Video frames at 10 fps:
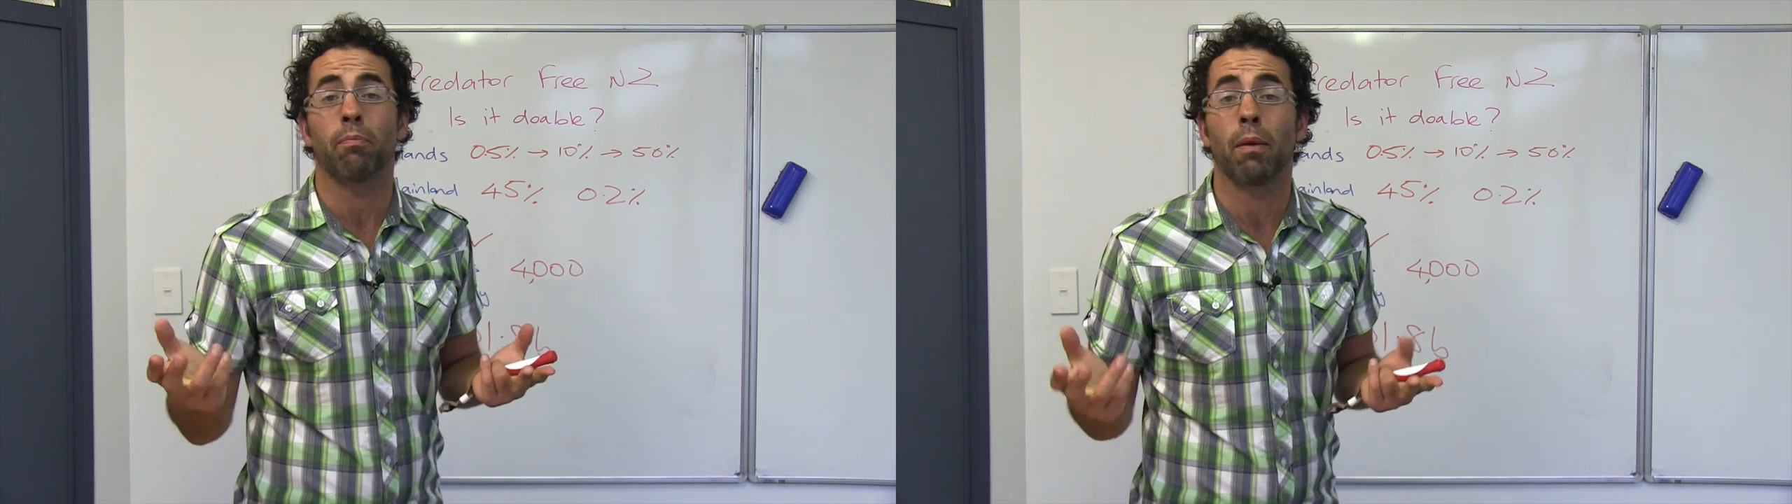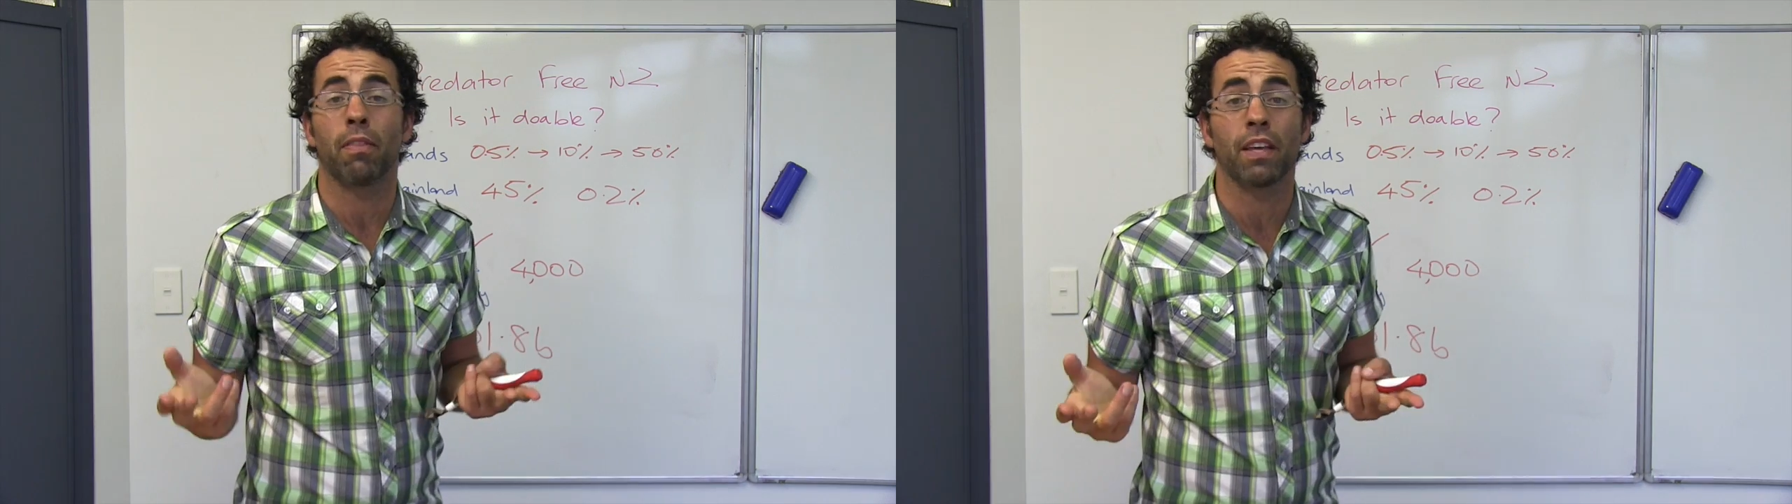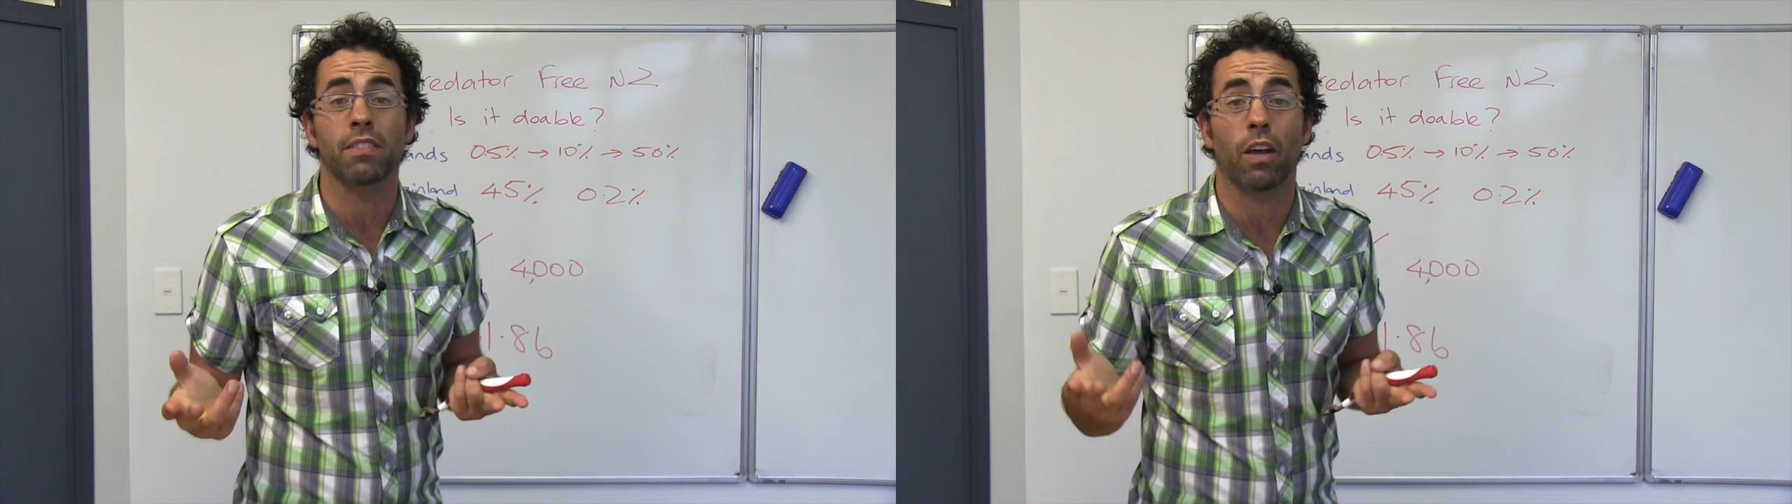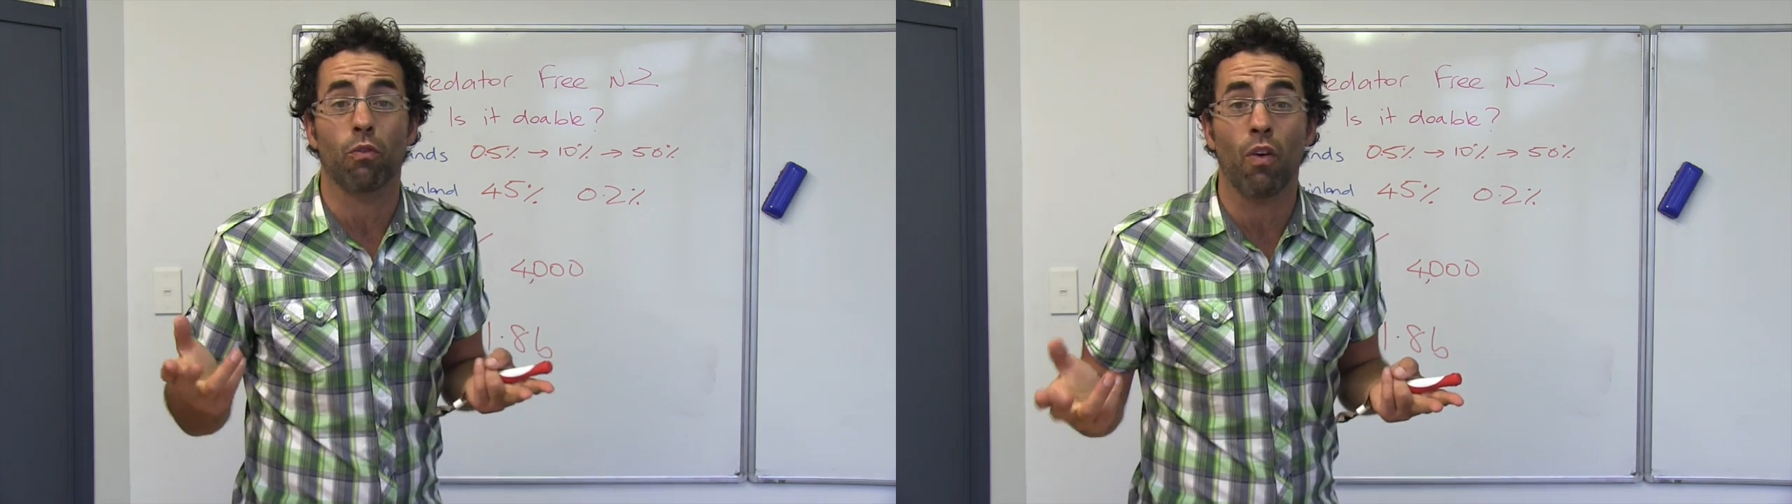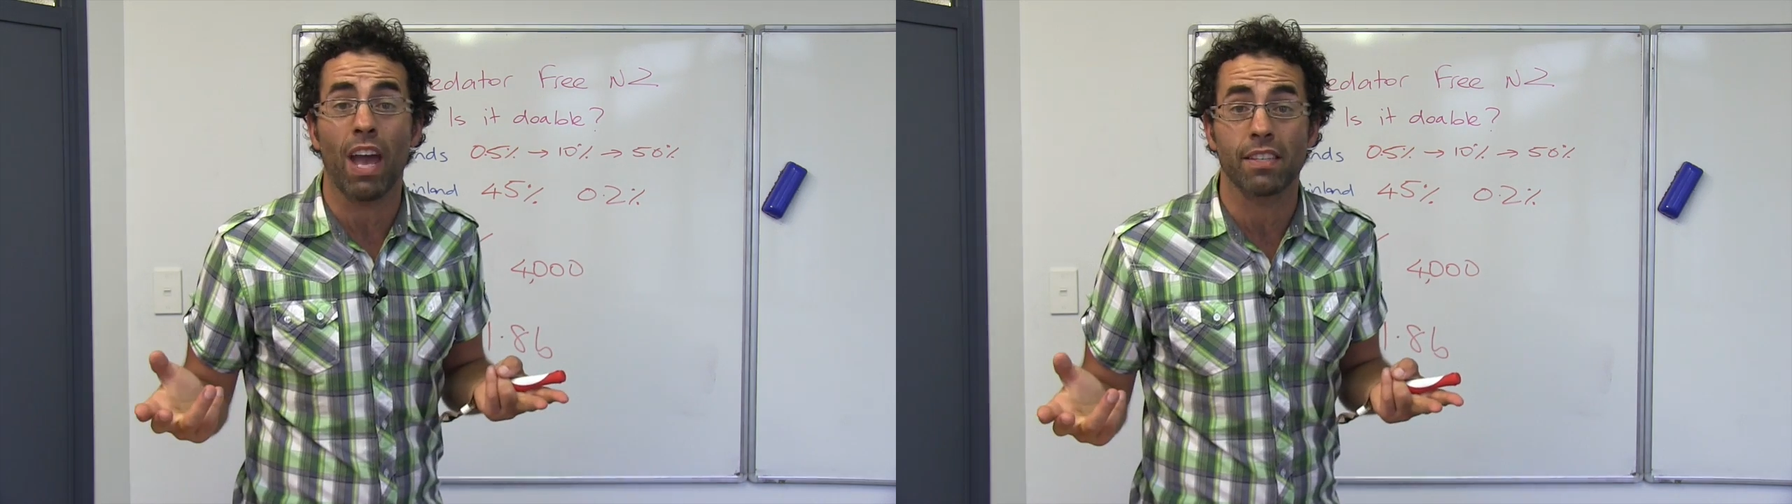Things like
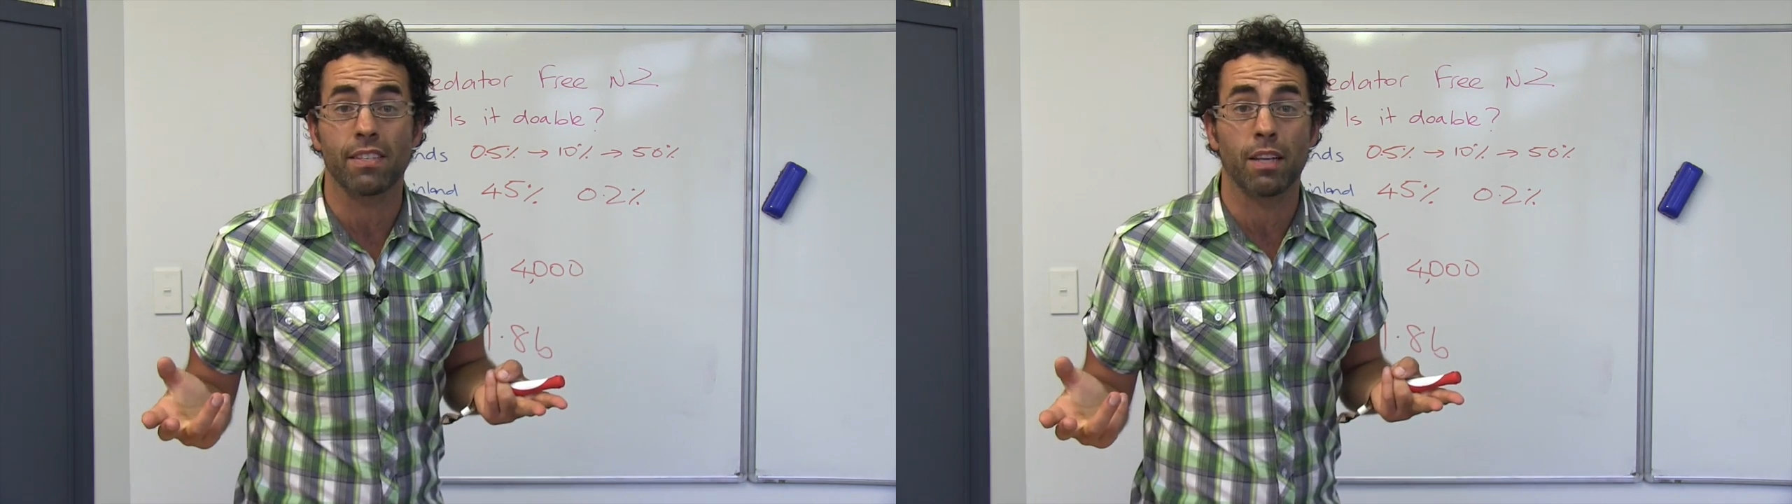rats